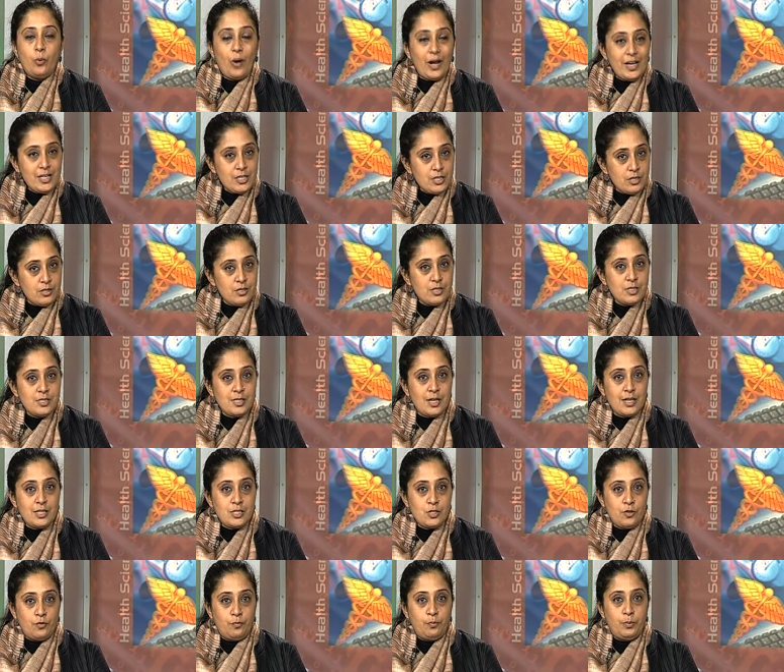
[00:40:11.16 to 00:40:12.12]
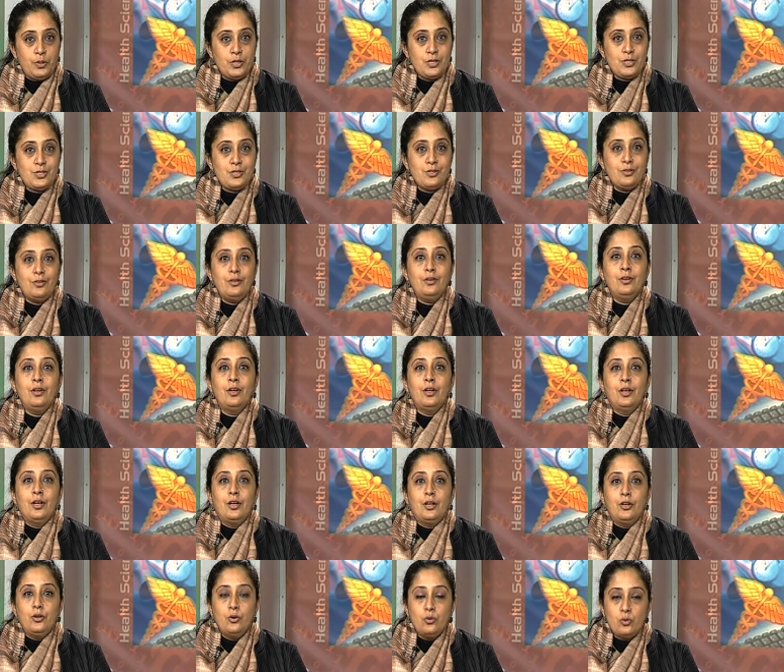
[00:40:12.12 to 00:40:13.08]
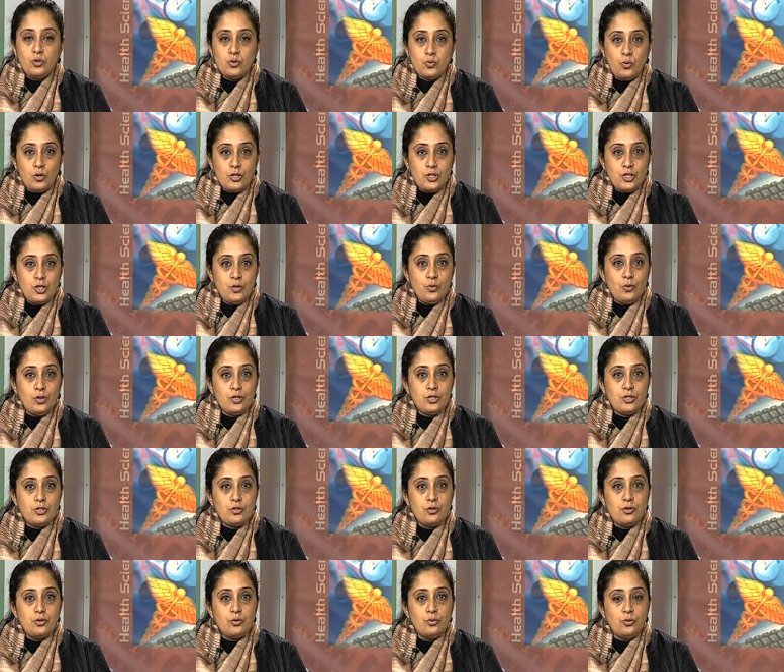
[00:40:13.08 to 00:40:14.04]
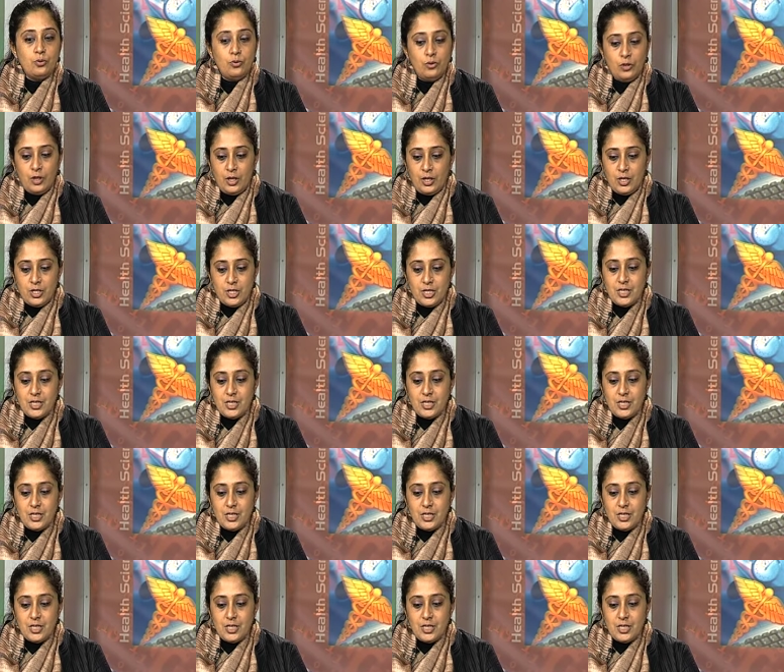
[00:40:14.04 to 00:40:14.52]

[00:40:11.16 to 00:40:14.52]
quite a decisive person, knows what she wants to do.